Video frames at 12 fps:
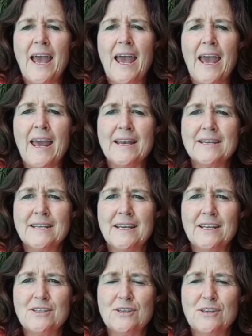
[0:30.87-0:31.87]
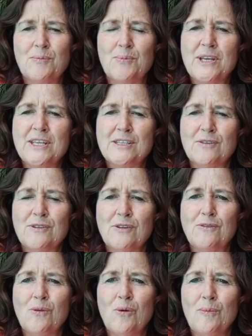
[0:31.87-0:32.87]
and into the priesthood of
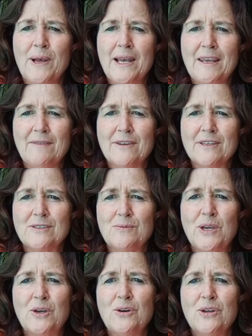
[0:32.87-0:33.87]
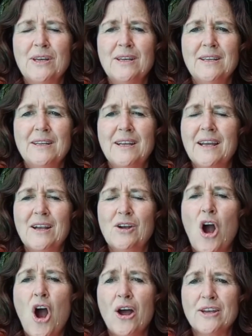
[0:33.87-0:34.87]
all believers. We
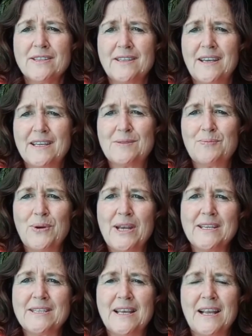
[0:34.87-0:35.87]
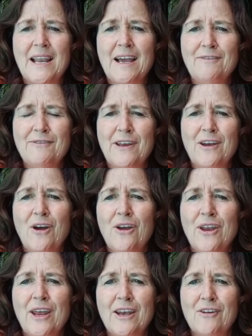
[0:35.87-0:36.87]
can't express the love and
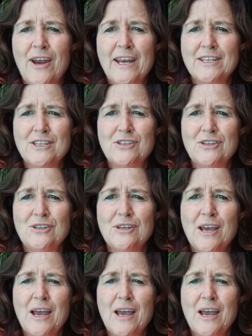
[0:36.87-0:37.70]
honor and gratitude.